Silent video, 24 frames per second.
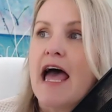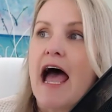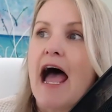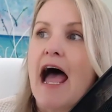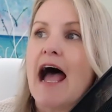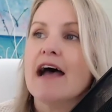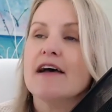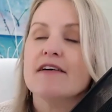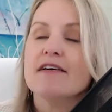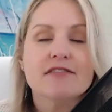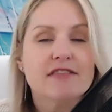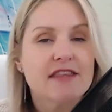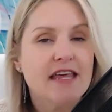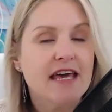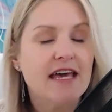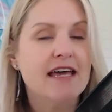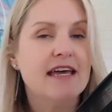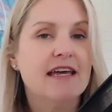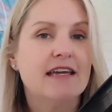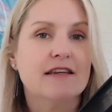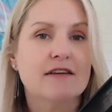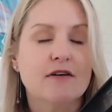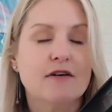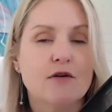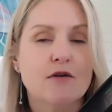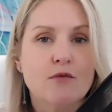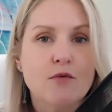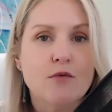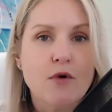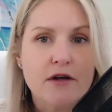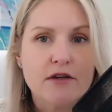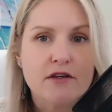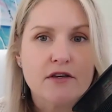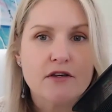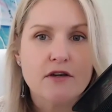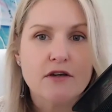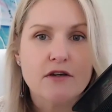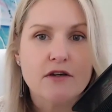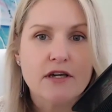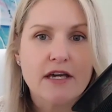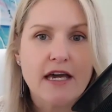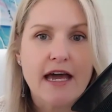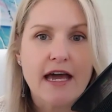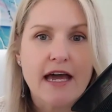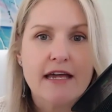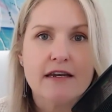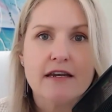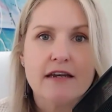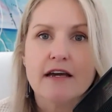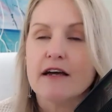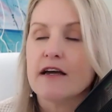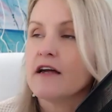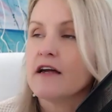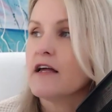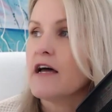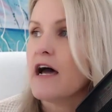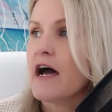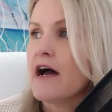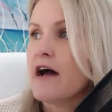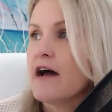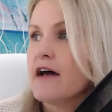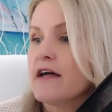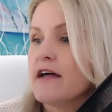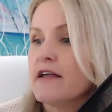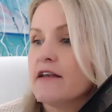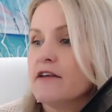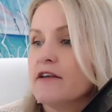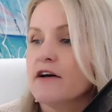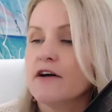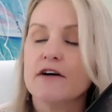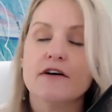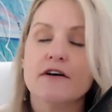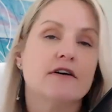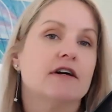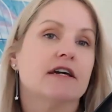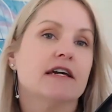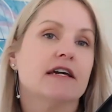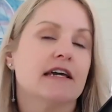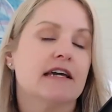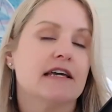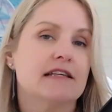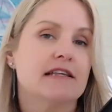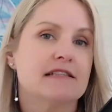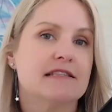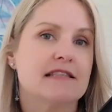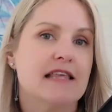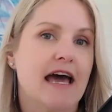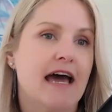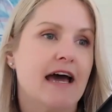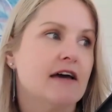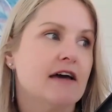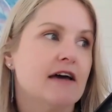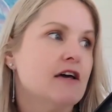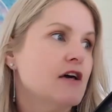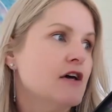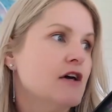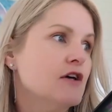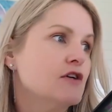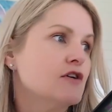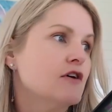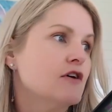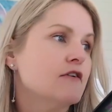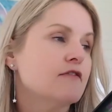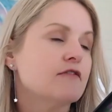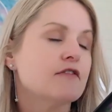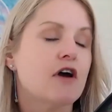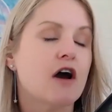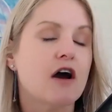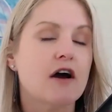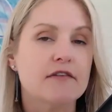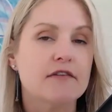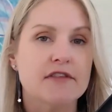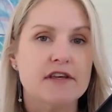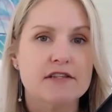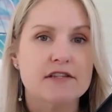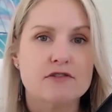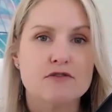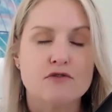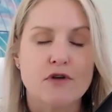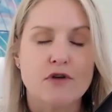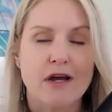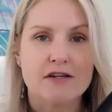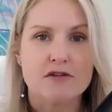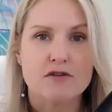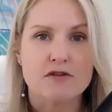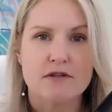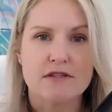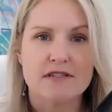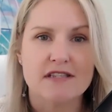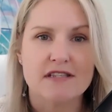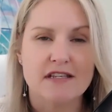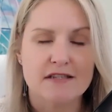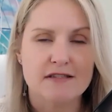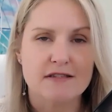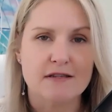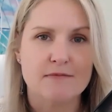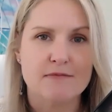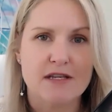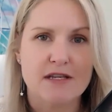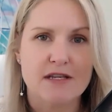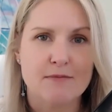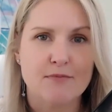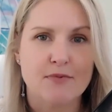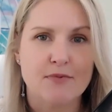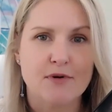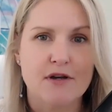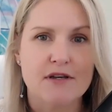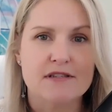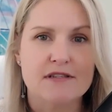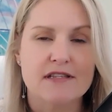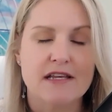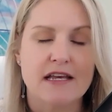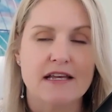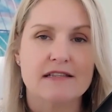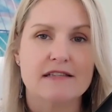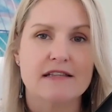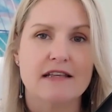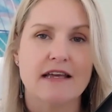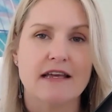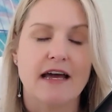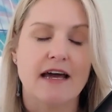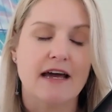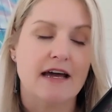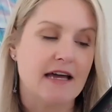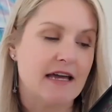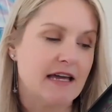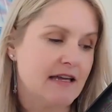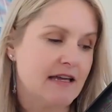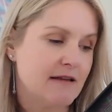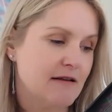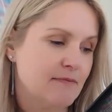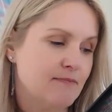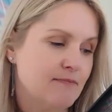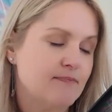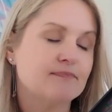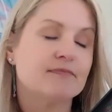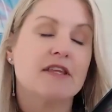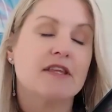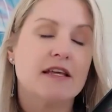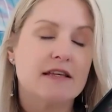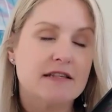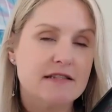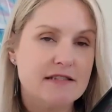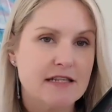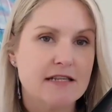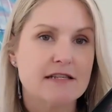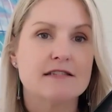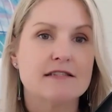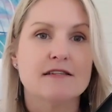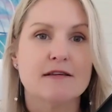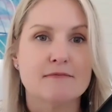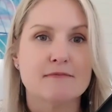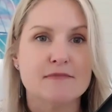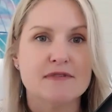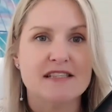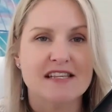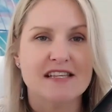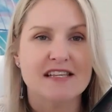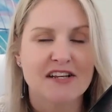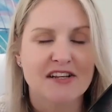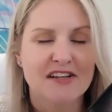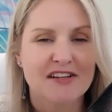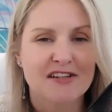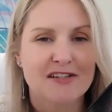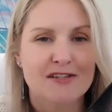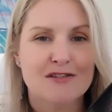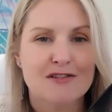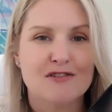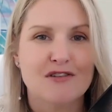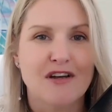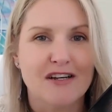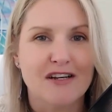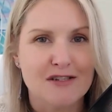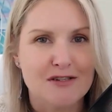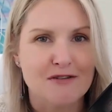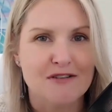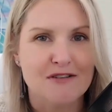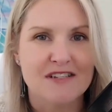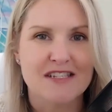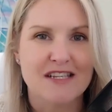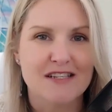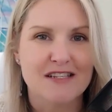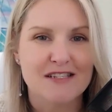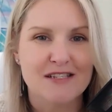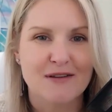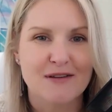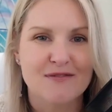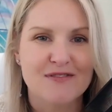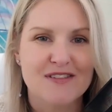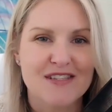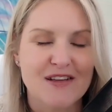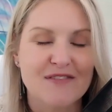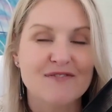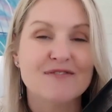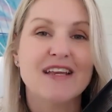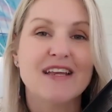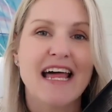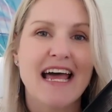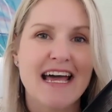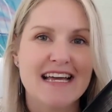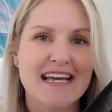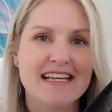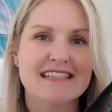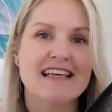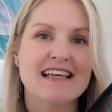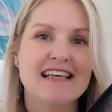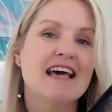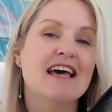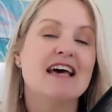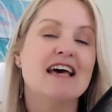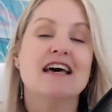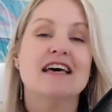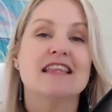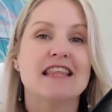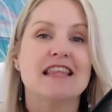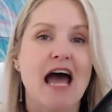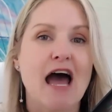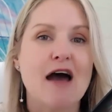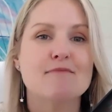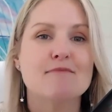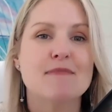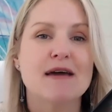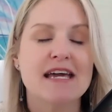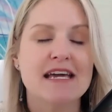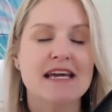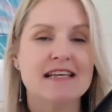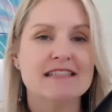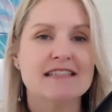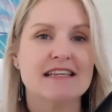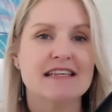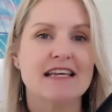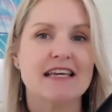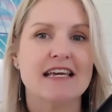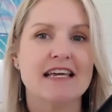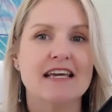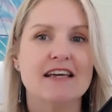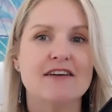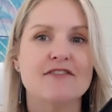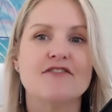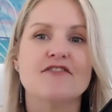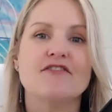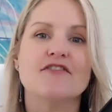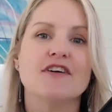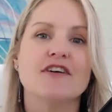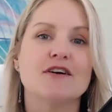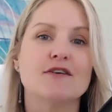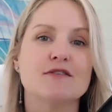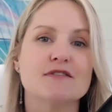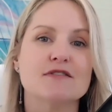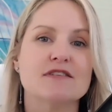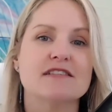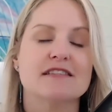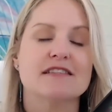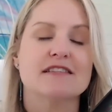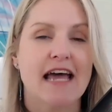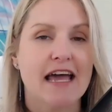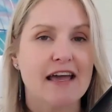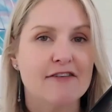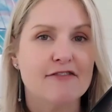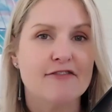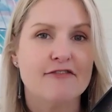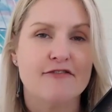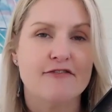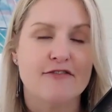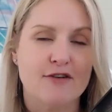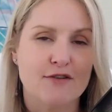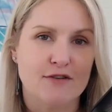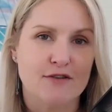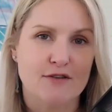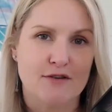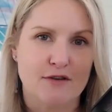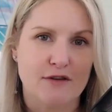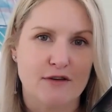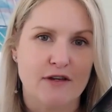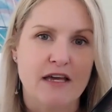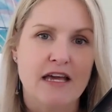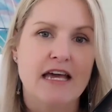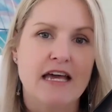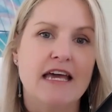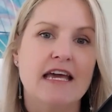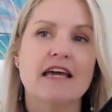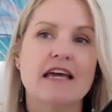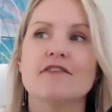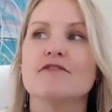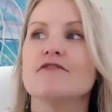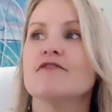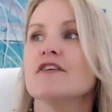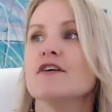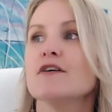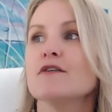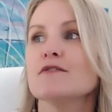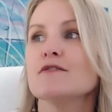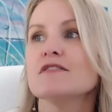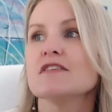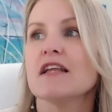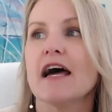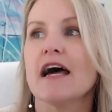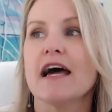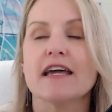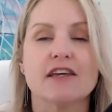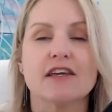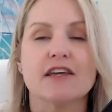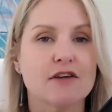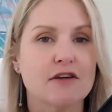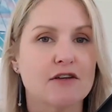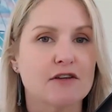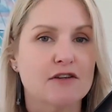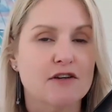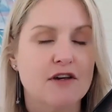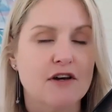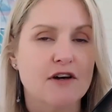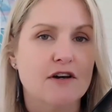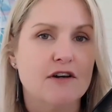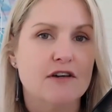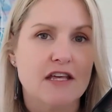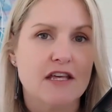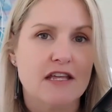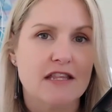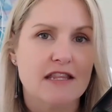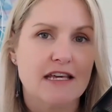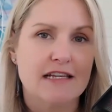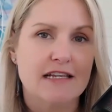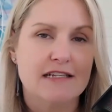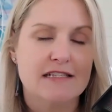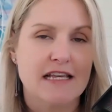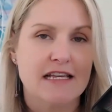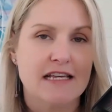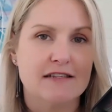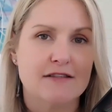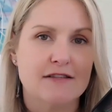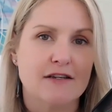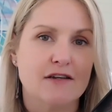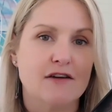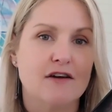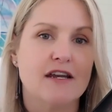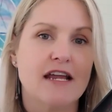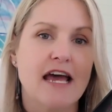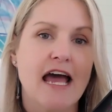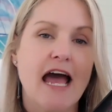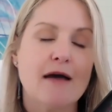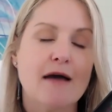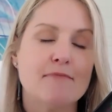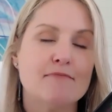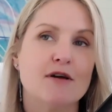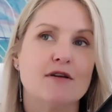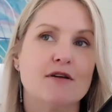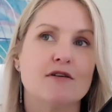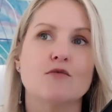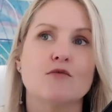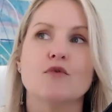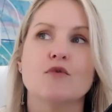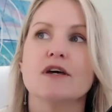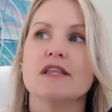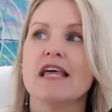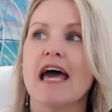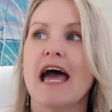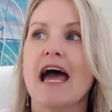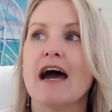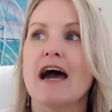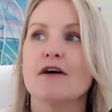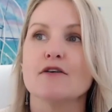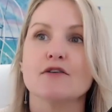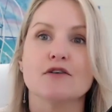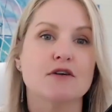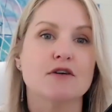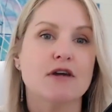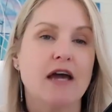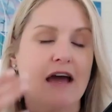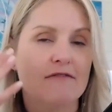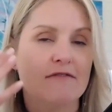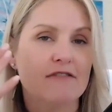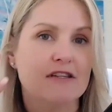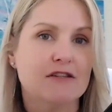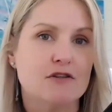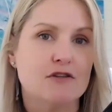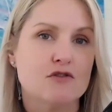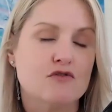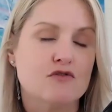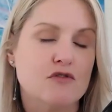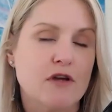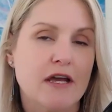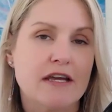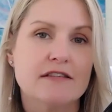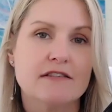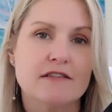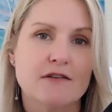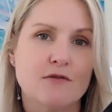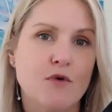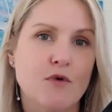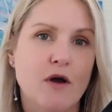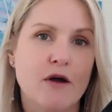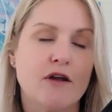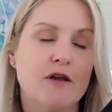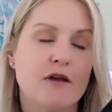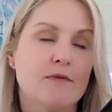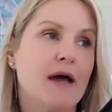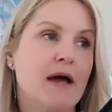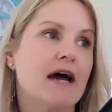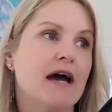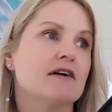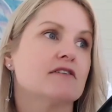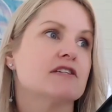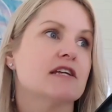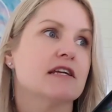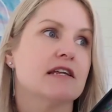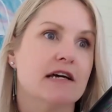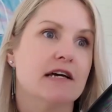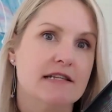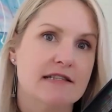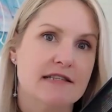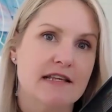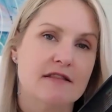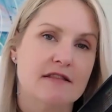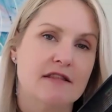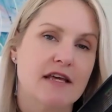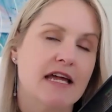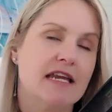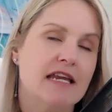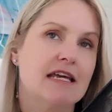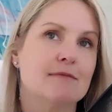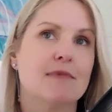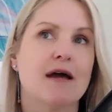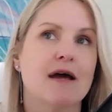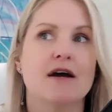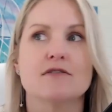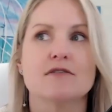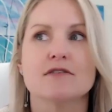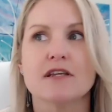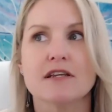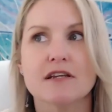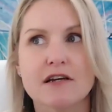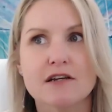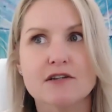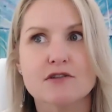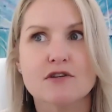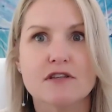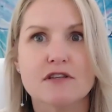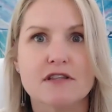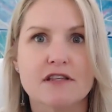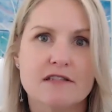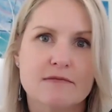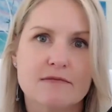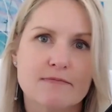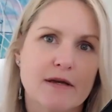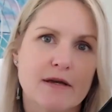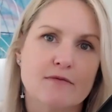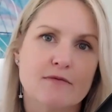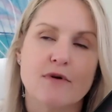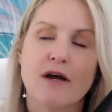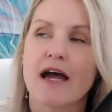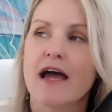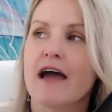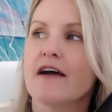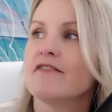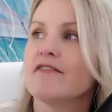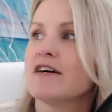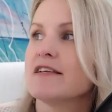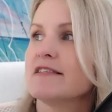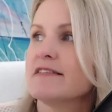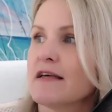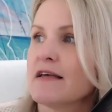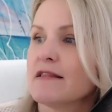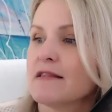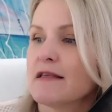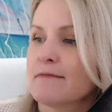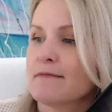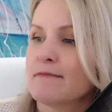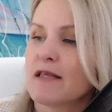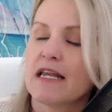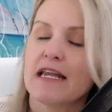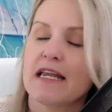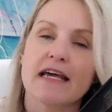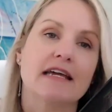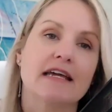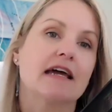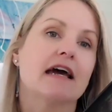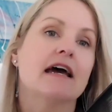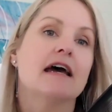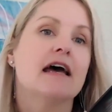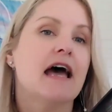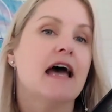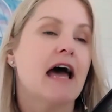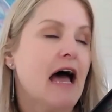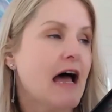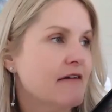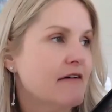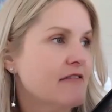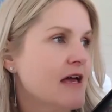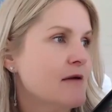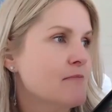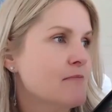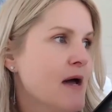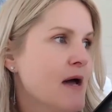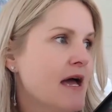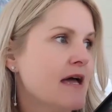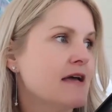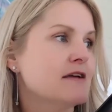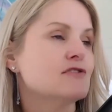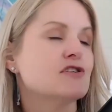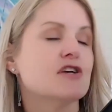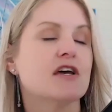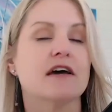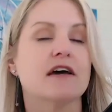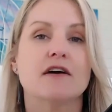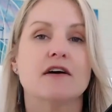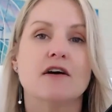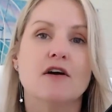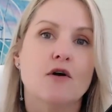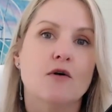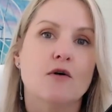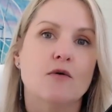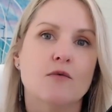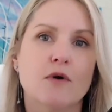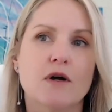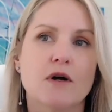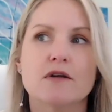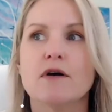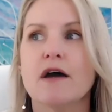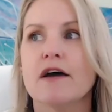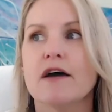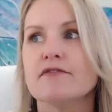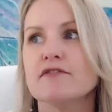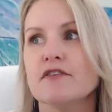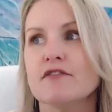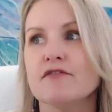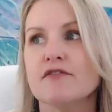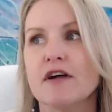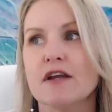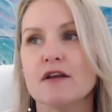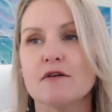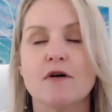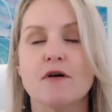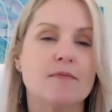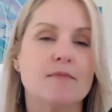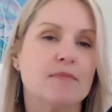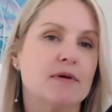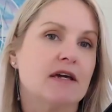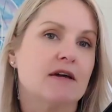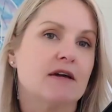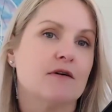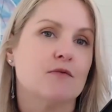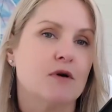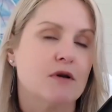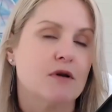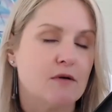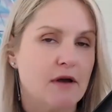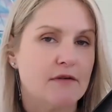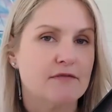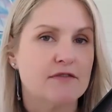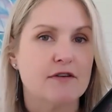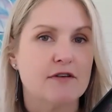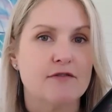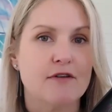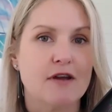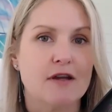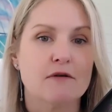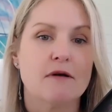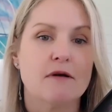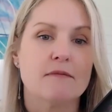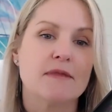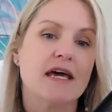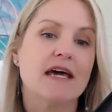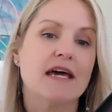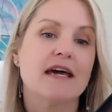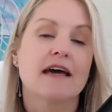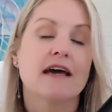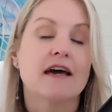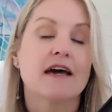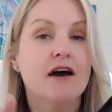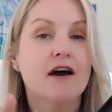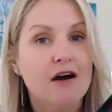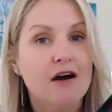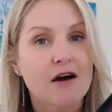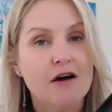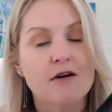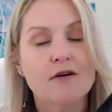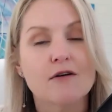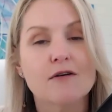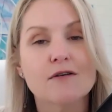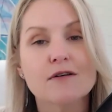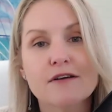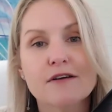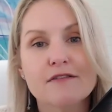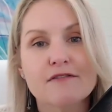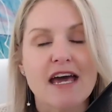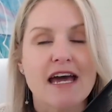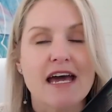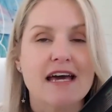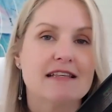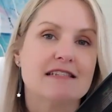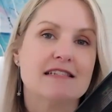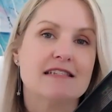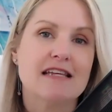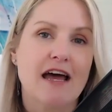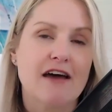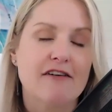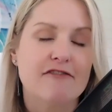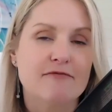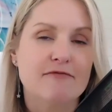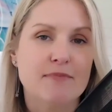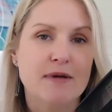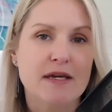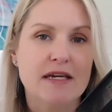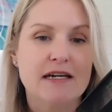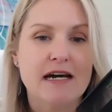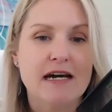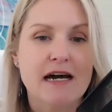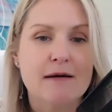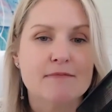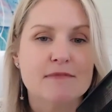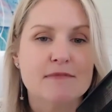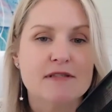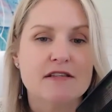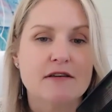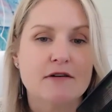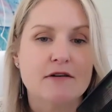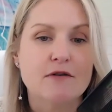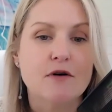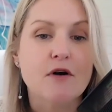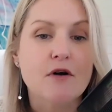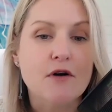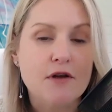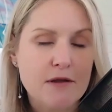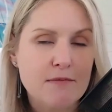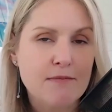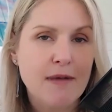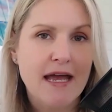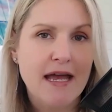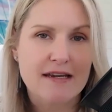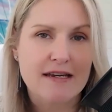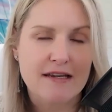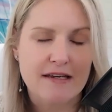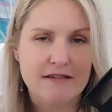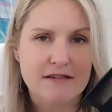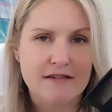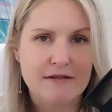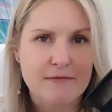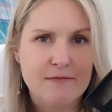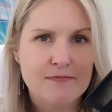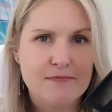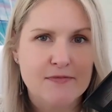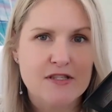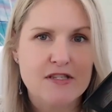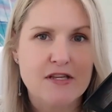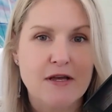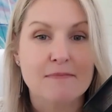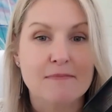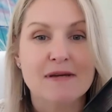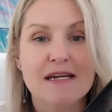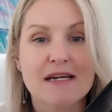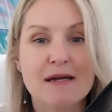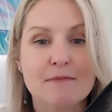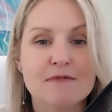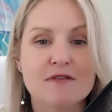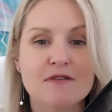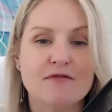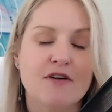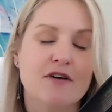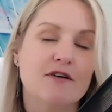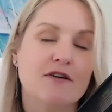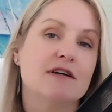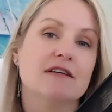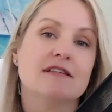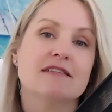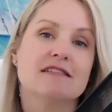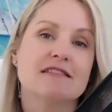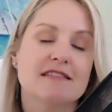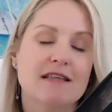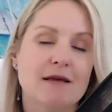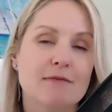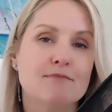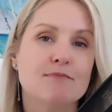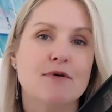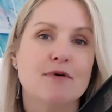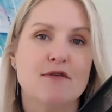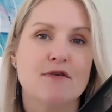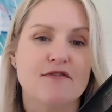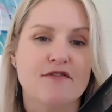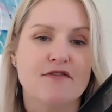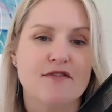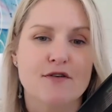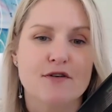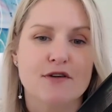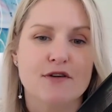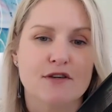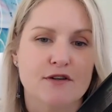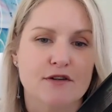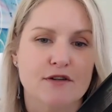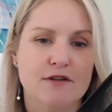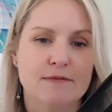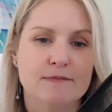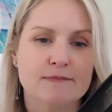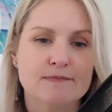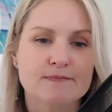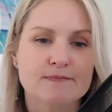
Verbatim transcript: And then, what you can uh, know is that you've got this structure and systems in process uh, in systems structure and systems in place that means it feels safe for you it feels like you know that these things are going to happen without you having to stress and worry about did i send that email did i do this bit right have i sent them the link have they paid yet what do i have to follow up here what do i have to follow up there all of that stuff becomes automated so it becomes very simple for you